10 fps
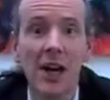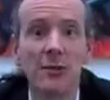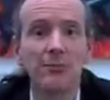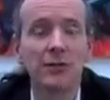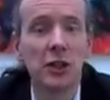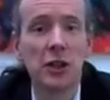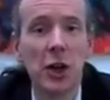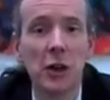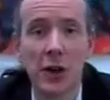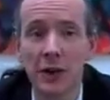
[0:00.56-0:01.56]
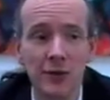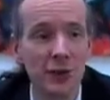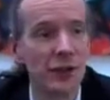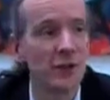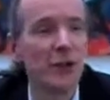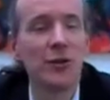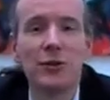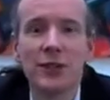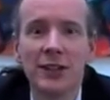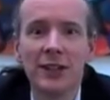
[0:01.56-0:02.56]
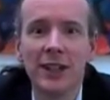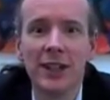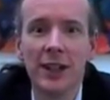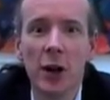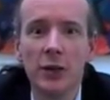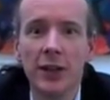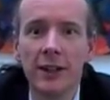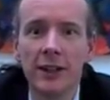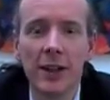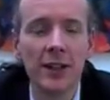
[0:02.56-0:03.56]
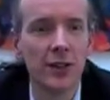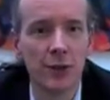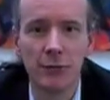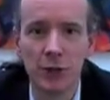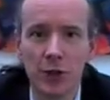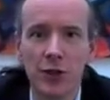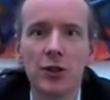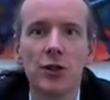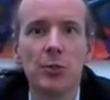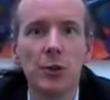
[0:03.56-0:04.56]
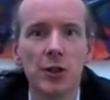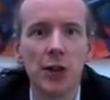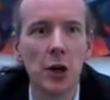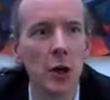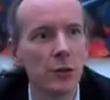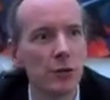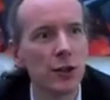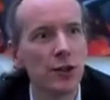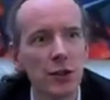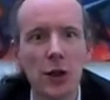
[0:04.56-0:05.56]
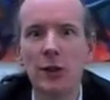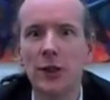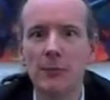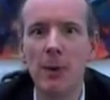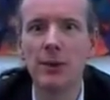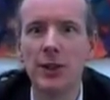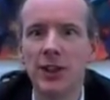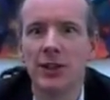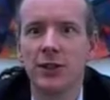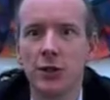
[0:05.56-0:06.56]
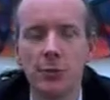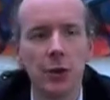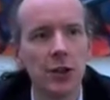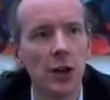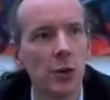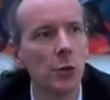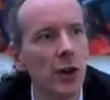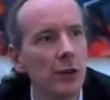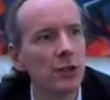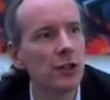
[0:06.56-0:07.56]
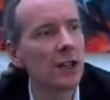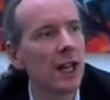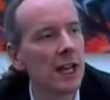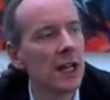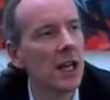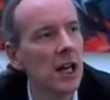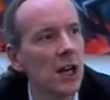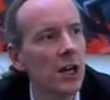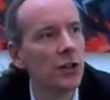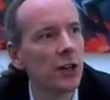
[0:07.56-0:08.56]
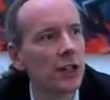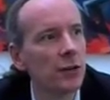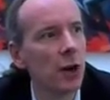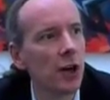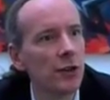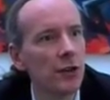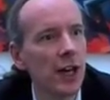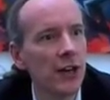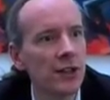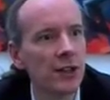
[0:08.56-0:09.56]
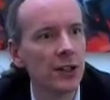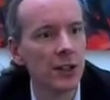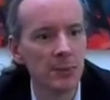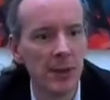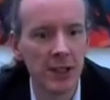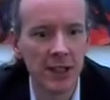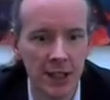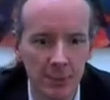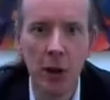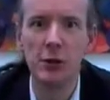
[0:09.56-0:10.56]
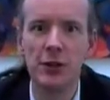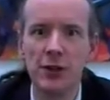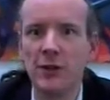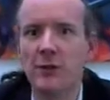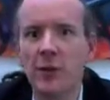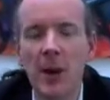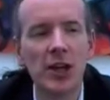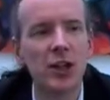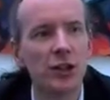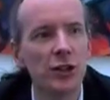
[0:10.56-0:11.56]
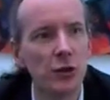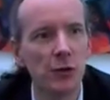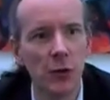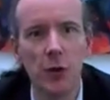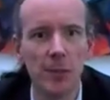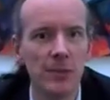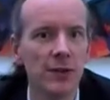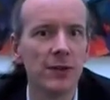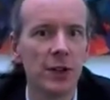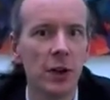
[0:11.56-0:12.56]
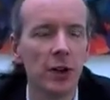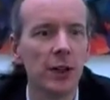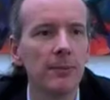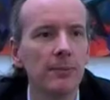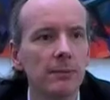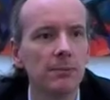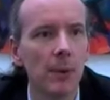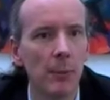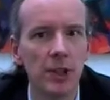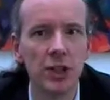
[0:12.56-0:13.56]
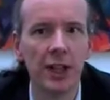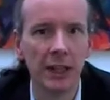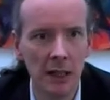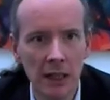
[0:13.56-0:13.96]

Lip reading: I'm Doug Clow, and I've just given a talk at the OLnet event on Researcher 2.0, and it was on Scholarly Publishing 2.0. And what I was trying to argue there is that there's been an explosion of information, new forms of scholarly publishing,